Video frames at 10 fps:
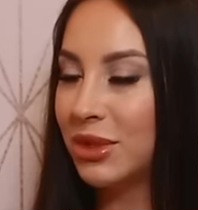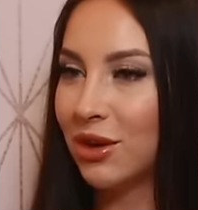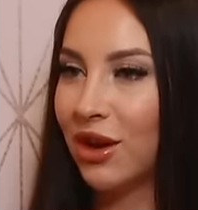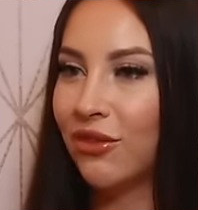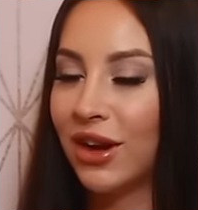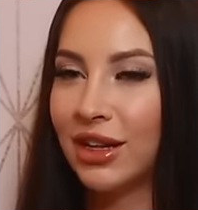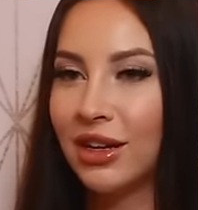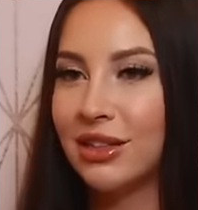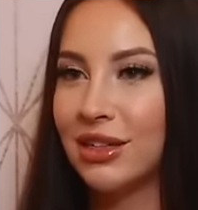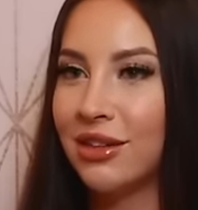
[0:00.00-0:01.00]
So I finally
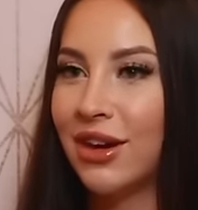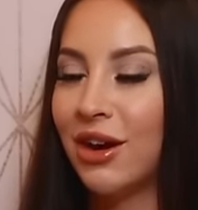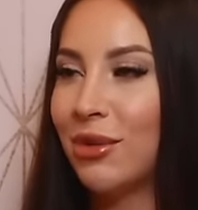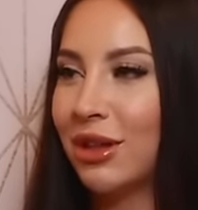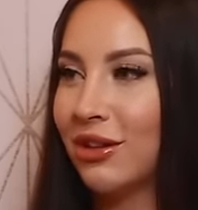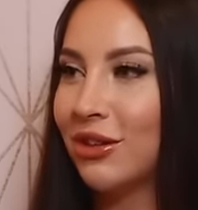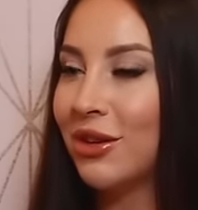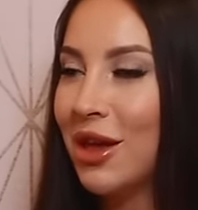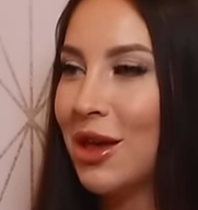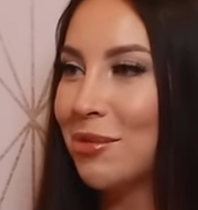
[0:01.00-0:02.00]
got to live out my little
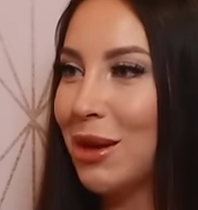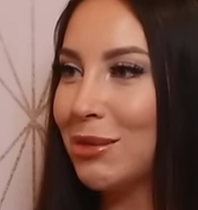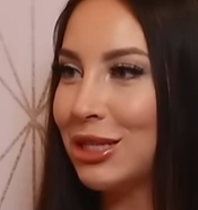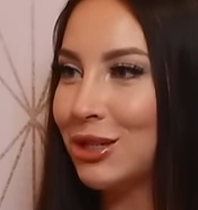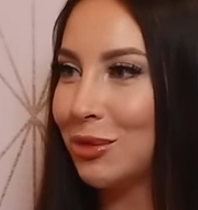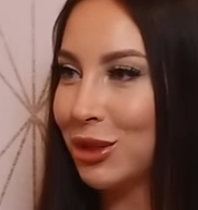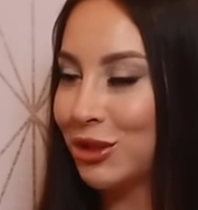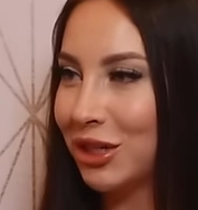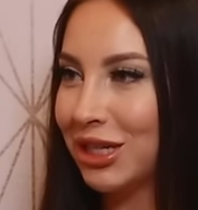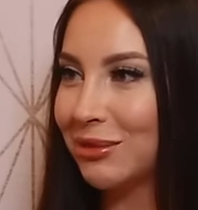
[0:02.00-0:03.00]
baby stripper
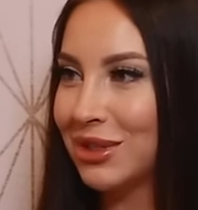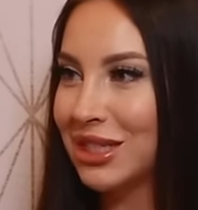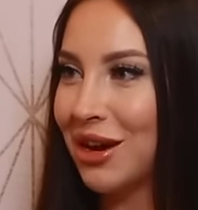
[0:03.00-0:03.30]
dreams.